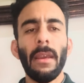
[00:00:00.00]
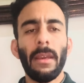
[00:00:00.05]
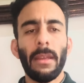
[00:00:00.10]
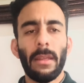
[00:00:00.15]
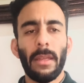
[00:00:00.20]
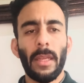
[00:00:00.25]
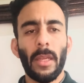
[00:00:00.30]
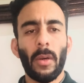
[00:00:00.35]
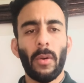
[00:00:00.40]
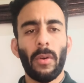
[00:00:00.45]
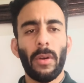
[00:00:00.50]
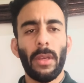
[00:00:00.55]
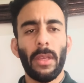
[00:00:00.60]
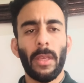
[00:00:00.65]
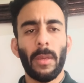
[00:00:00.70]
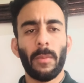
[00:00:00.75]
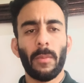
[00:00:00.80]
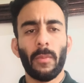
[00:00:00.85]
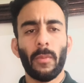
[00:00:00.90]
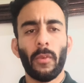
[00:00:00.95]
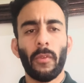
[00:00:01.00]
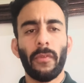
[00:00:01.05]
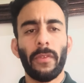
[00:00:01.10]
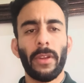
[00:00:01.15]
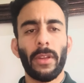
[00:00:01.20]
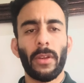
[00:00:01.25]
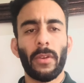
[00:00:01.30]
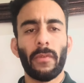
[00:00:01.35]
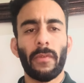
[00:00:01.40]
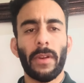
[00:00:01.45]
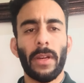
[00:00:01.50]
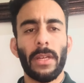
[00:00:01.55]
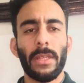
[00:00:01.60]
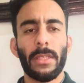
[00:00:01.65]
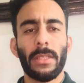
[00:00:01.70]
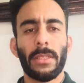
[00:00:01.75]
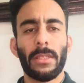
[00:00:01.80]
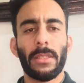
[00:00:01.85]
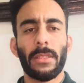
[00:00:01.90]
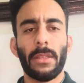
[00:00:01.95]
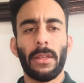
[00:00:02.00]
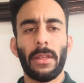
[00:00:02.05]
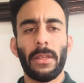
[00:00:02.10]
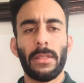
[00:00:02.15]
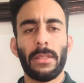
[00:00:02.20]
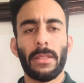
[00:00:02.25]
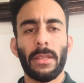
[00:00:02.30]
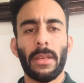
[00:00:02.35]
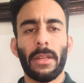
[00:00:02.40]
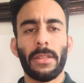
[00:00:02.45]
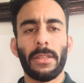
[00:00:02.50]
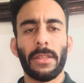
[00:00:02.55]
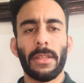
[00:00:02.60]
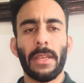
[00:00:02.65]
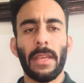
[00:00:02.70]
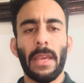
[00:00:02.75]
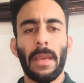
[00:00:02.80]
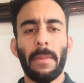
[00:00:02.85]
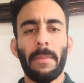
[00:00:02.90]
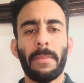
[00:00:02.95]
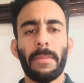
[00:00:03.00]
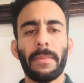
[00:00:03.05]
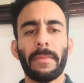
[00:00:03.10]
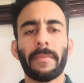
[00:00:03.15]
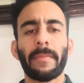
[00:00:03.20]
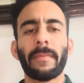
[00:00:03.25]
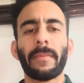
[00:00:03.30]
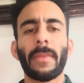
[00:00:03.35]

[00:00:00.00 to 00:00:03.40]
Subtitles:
Now I am moving towards research gap.